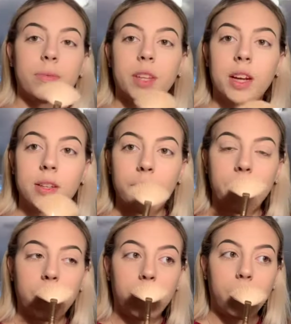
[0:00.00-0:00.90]
I do my
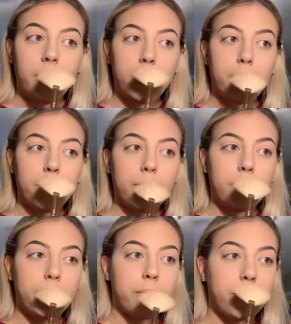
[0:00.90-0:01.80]
little lip
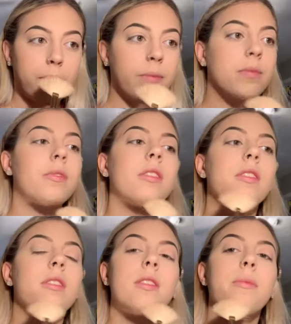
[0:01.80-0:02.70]

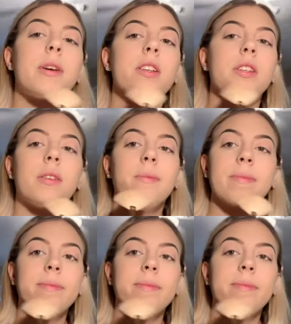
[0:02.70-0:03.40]
and do my chin.